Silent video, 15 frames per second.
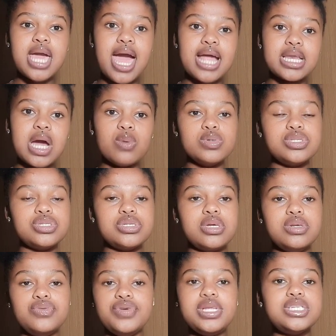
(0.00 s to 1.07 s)
and I was
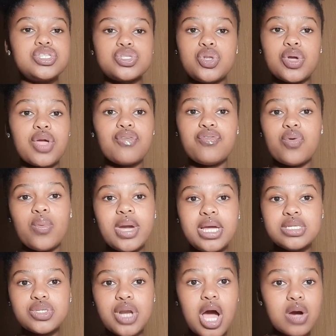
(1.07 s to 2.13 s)
really just looking for
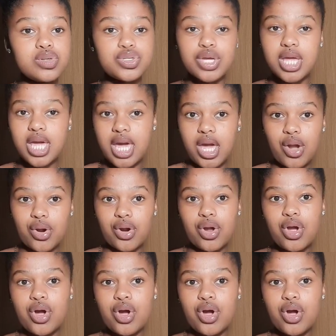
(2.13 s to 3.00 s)
ways on how to care